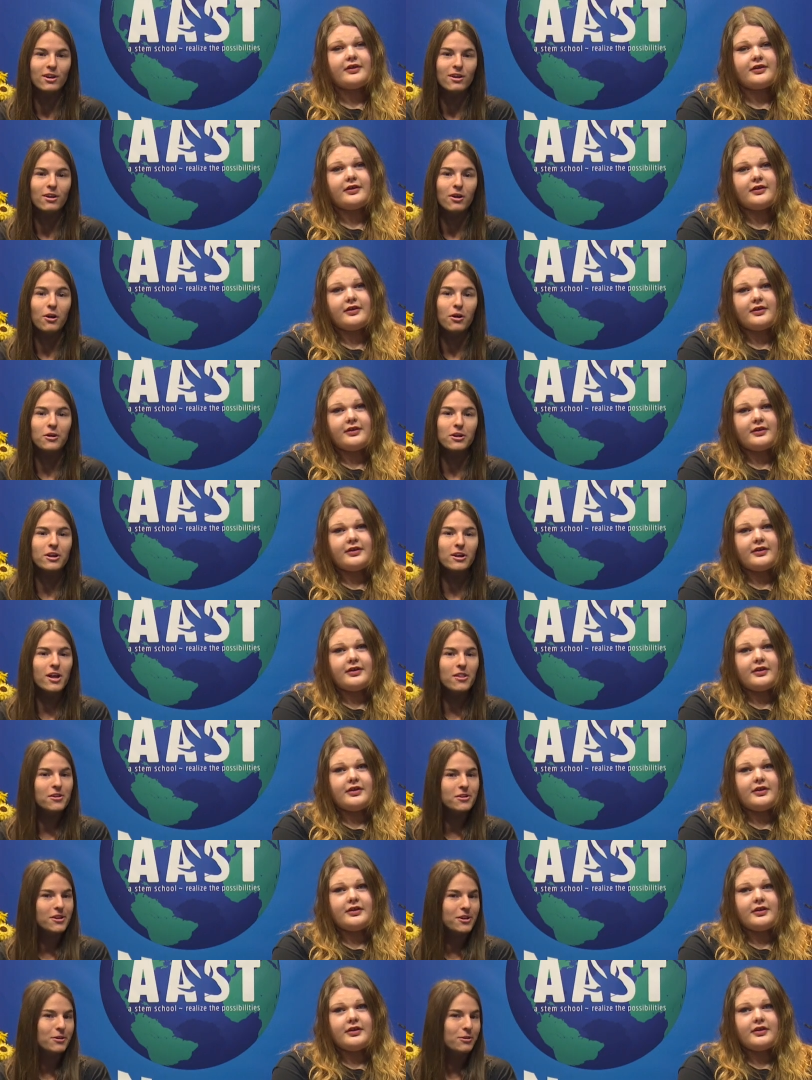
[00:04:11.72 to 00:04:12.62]
Speaker 1: On
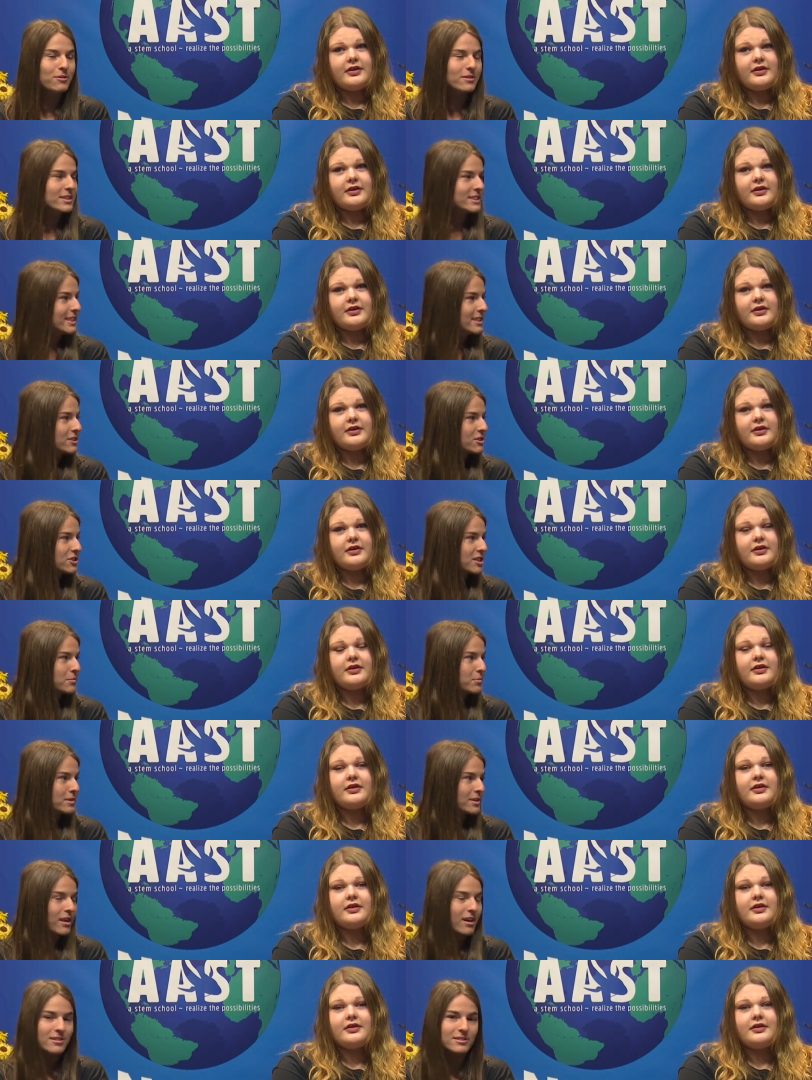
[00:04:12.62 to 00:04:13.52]
another note, the senior trip
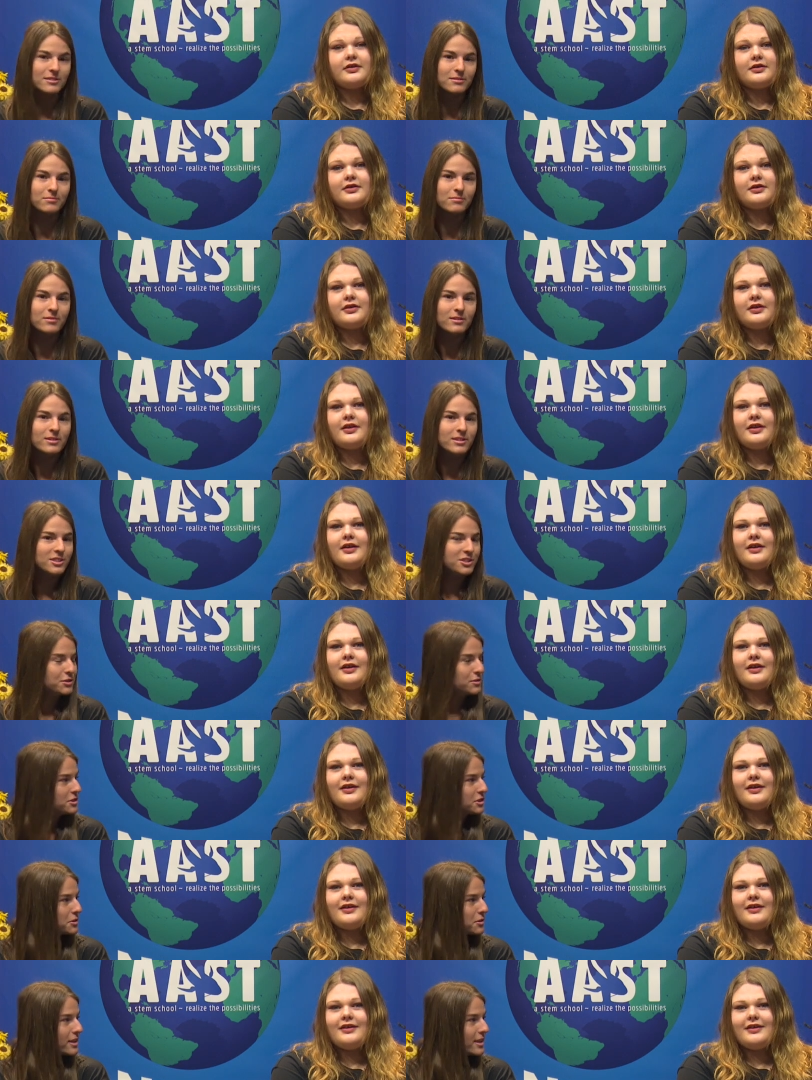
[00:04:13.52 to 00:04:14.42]
was awesome. Did you
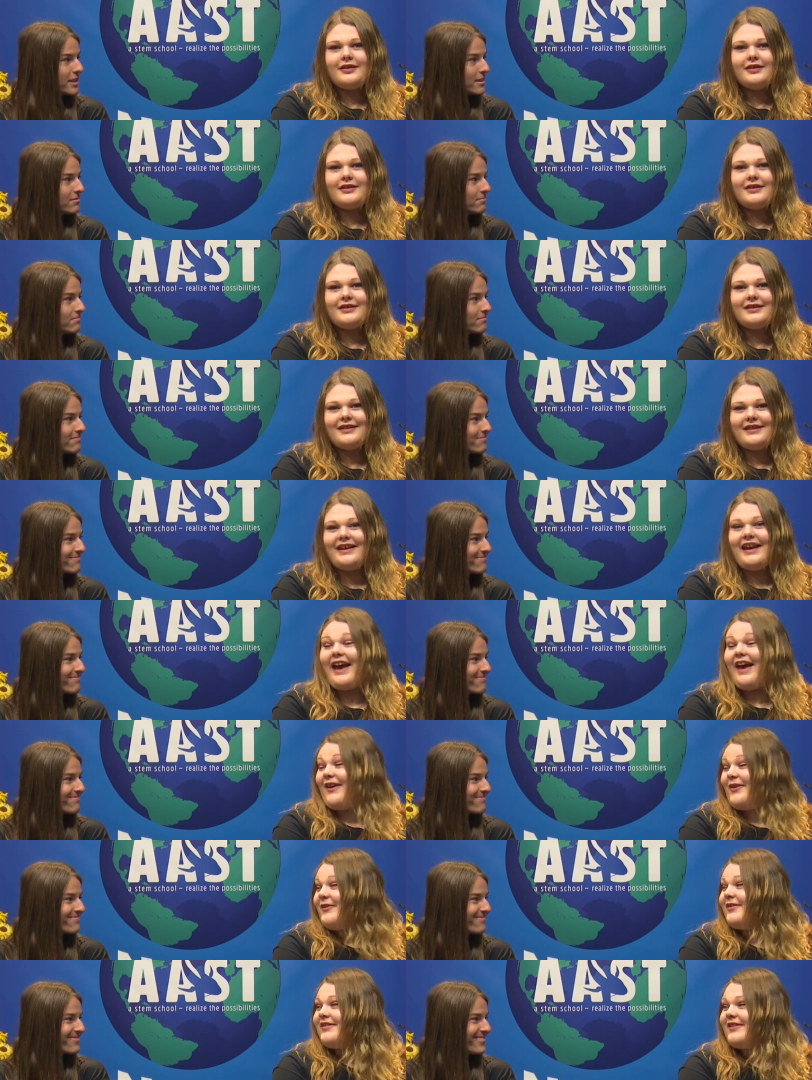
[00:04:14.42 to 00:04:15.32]
enjoy
Speaker 2: it?
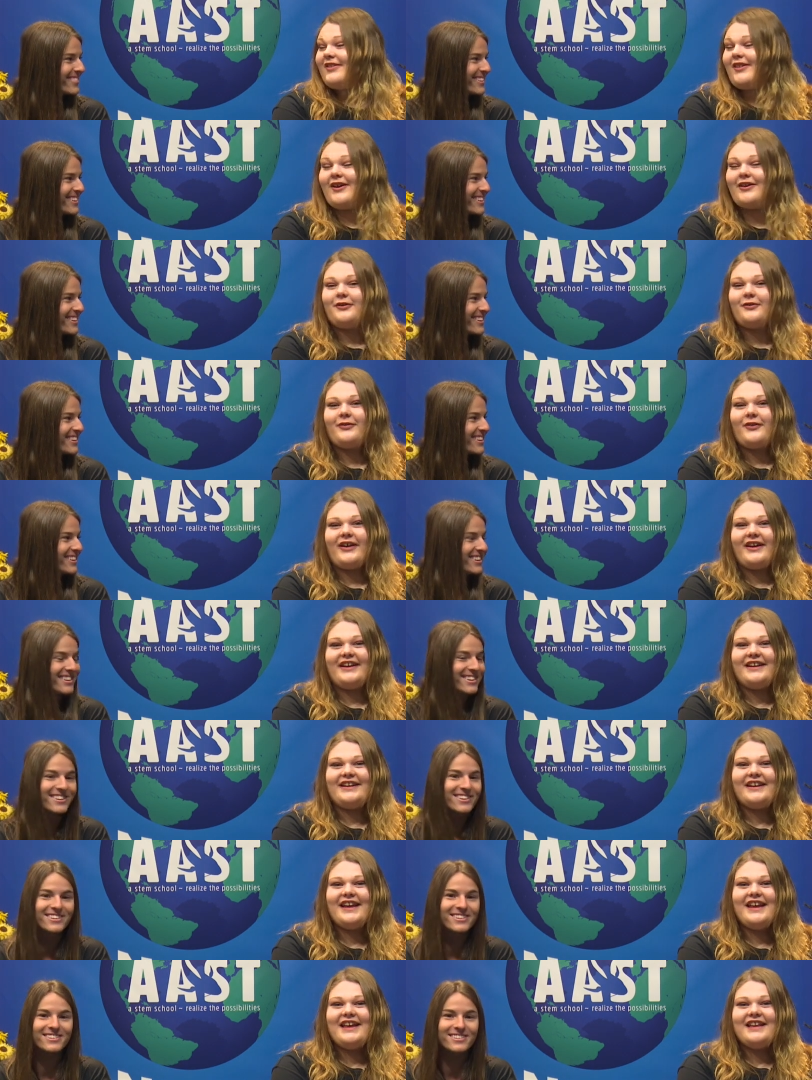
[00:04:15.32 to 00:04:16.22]
Yeah, it was a lot of
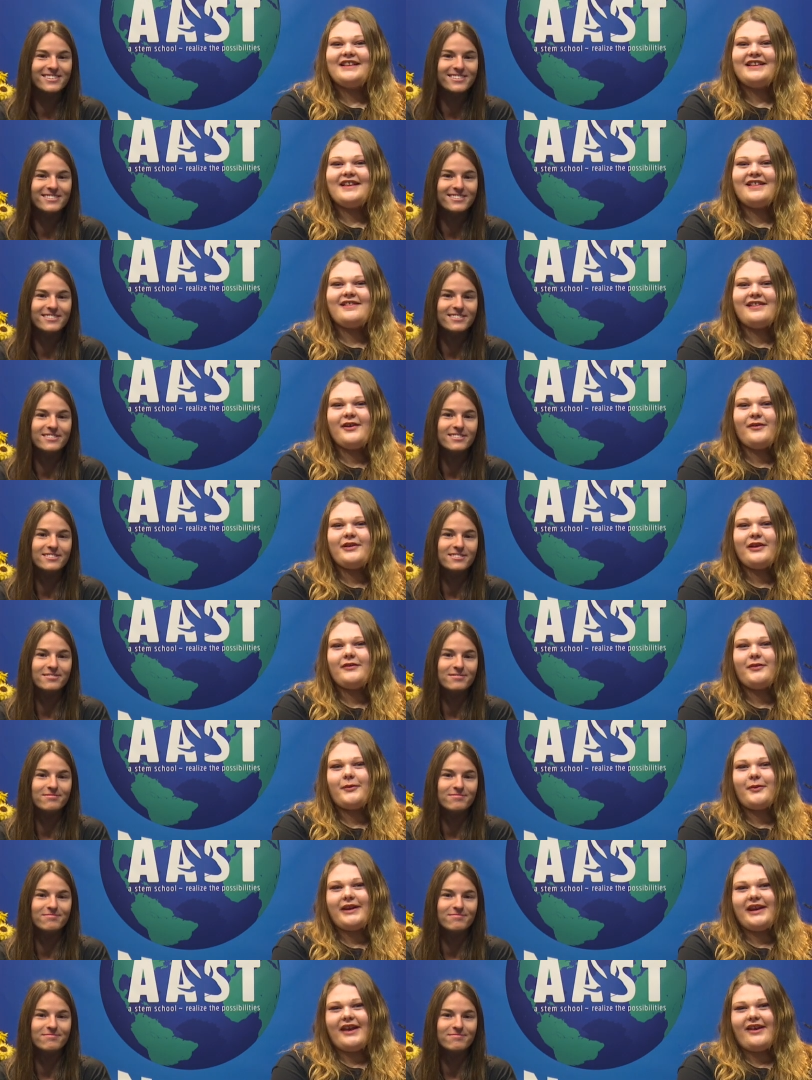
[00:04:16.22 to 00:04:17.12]
fun. Let's see what
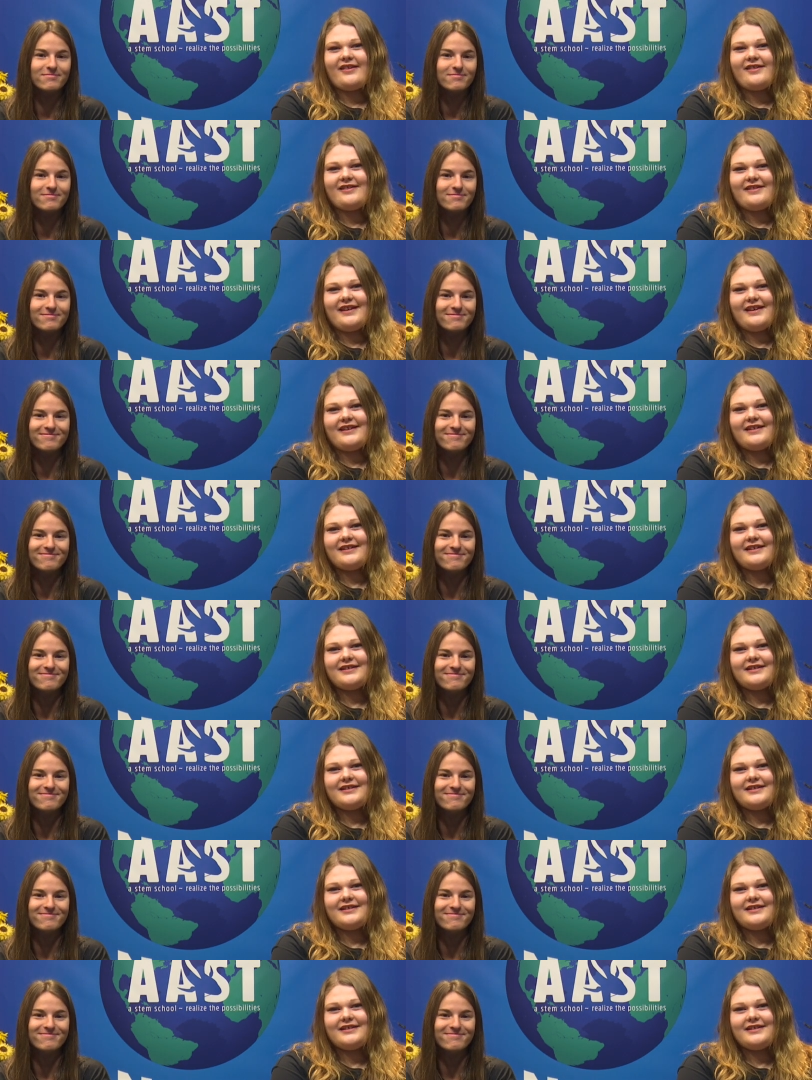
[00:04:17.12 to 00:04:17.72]
everybody else did.